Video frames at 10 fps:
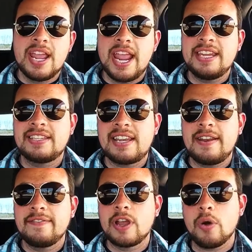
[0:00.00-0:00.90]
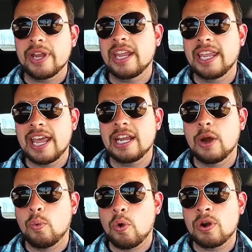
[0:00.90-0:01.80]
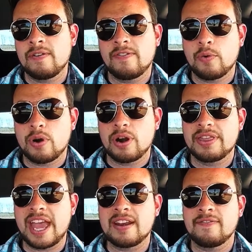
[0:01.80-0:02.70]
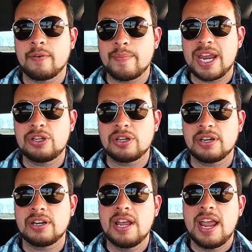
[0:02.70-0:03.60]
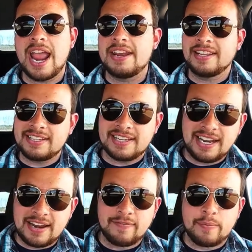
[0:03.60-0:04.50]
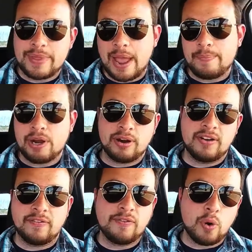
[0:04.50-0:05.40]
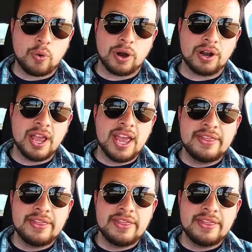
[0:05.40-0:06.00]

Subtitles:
instead of going and getting a warrant for that information and listening in from that period forward,